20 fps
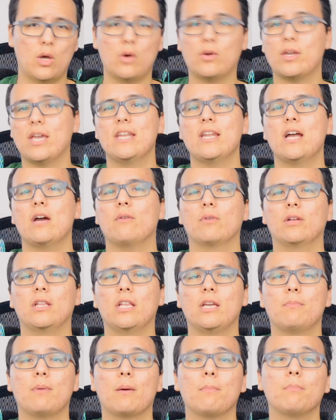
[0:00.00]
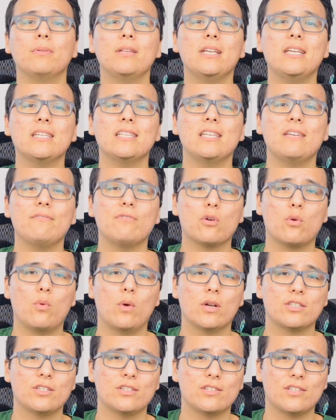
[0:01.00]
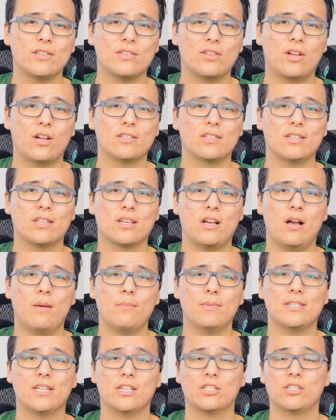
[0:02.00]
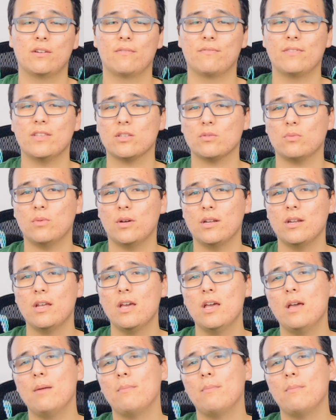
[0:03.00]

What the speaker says: Okay, not really, but please leave your questions and thoughts in the comment section of this one,